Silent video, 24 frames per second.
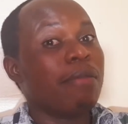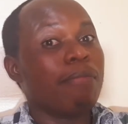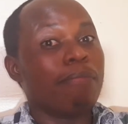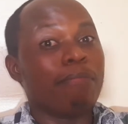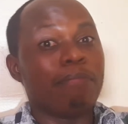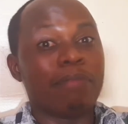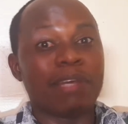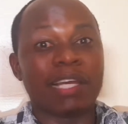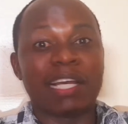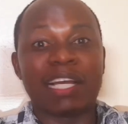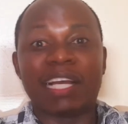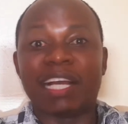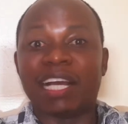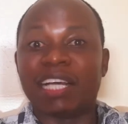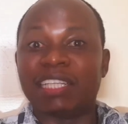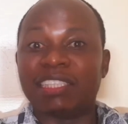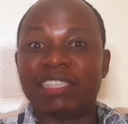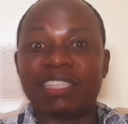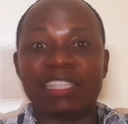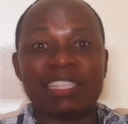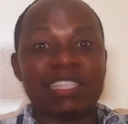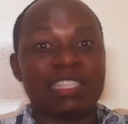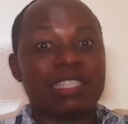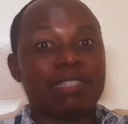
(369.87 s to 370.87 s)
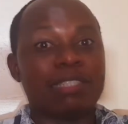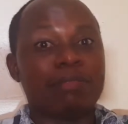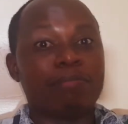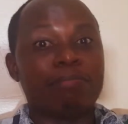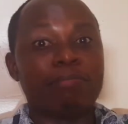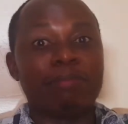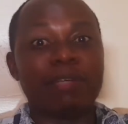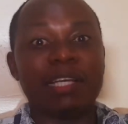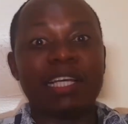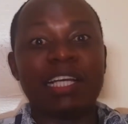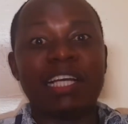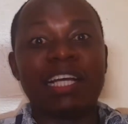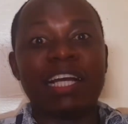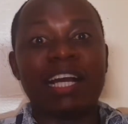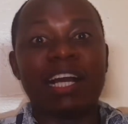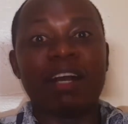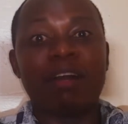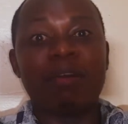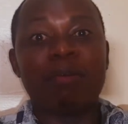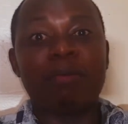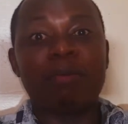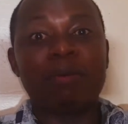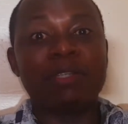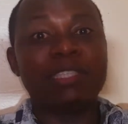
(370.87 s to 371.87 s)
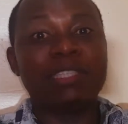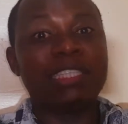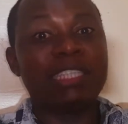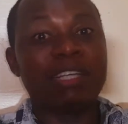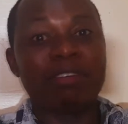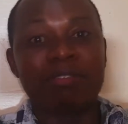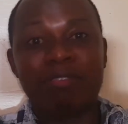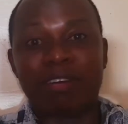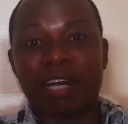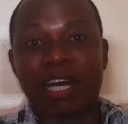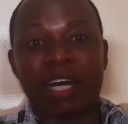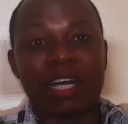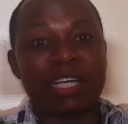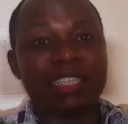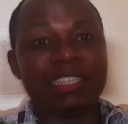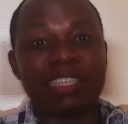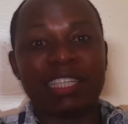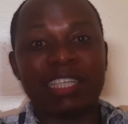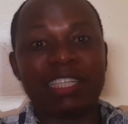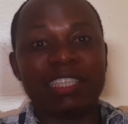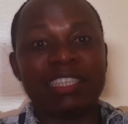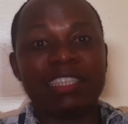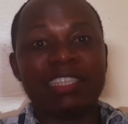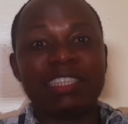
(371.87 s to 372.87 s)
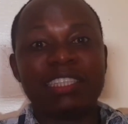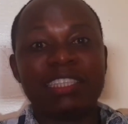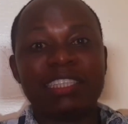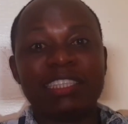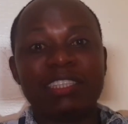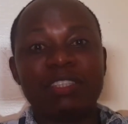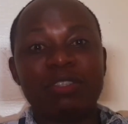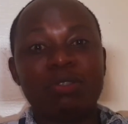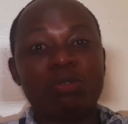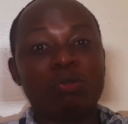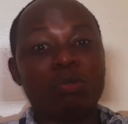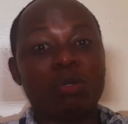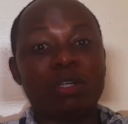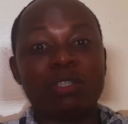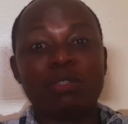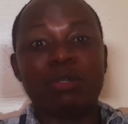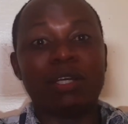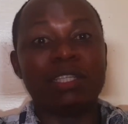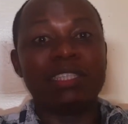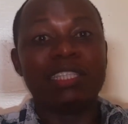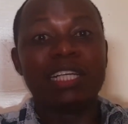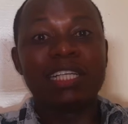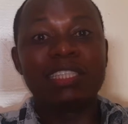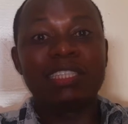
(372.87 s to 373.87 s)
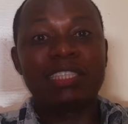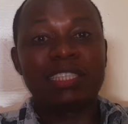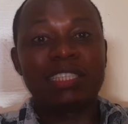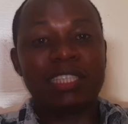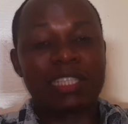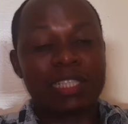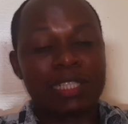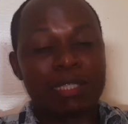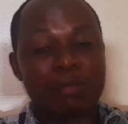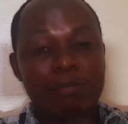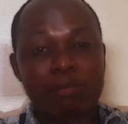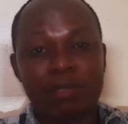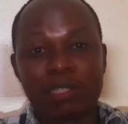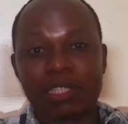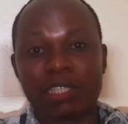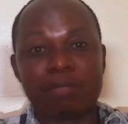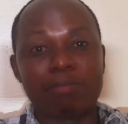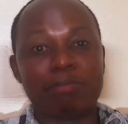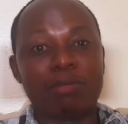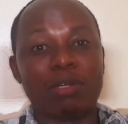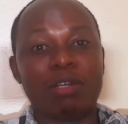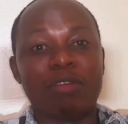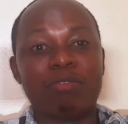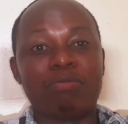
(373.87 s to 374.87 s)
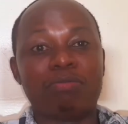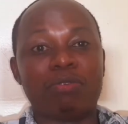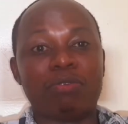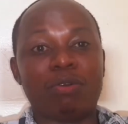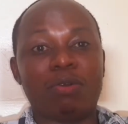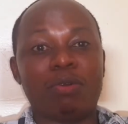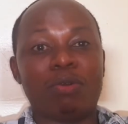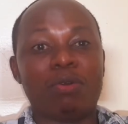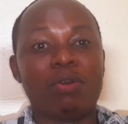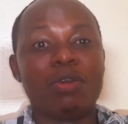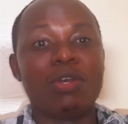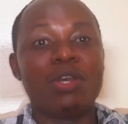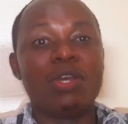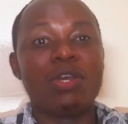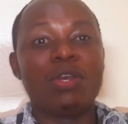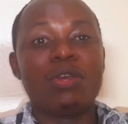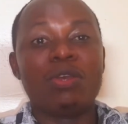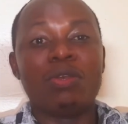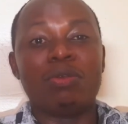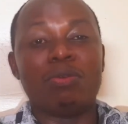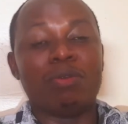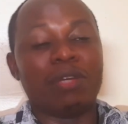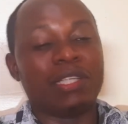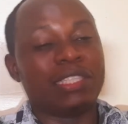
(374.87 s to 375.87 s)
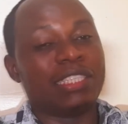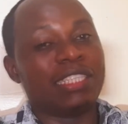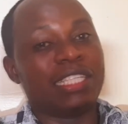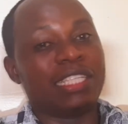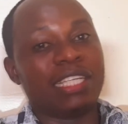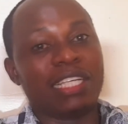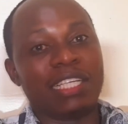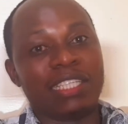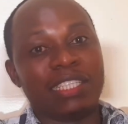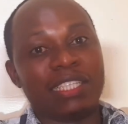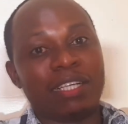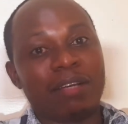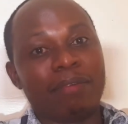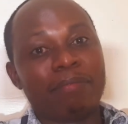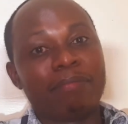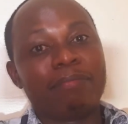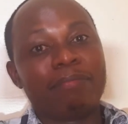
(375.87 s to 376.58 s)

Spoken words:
big cousins, big whatever, as in you're just responsible for your teenager.